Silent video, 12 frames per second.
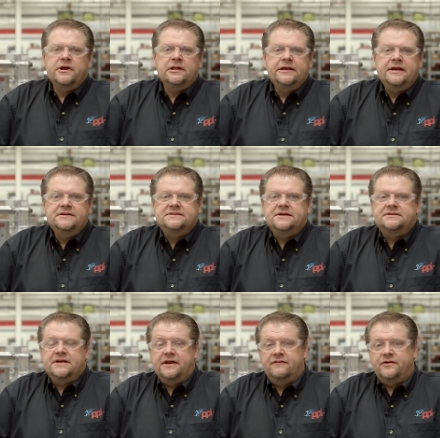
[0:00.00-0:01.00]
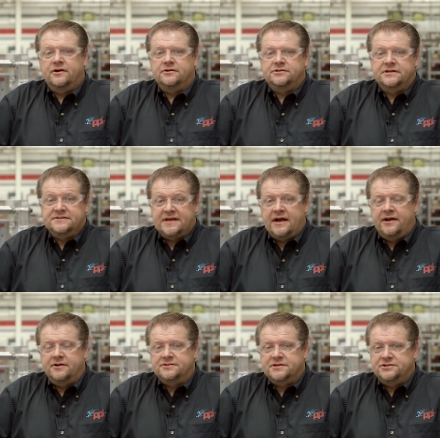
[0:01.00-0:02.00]
really easy to give your
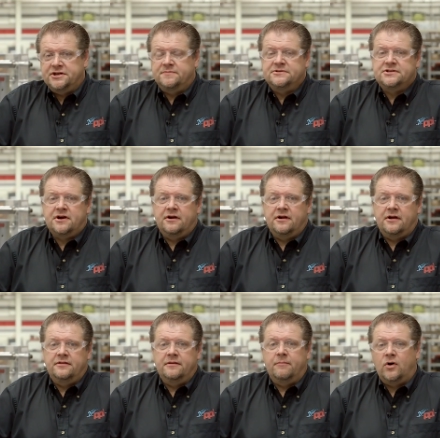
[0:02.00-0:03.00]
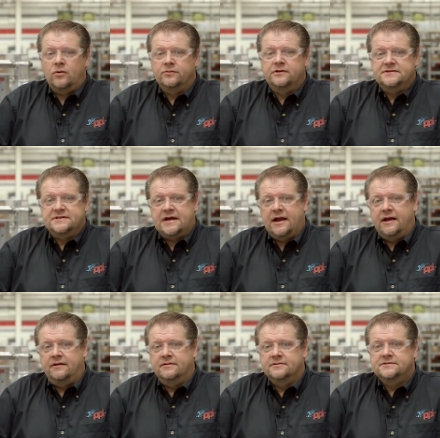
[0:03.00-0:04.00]
designers a jump start on the mold
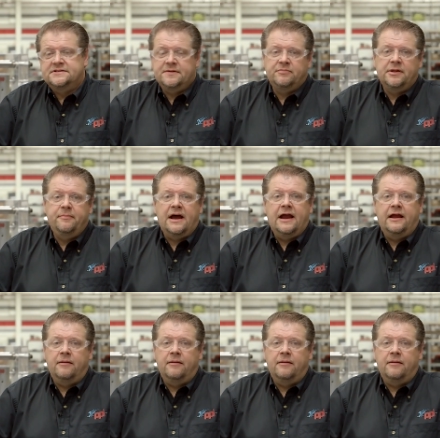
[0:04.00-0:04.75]
design simply by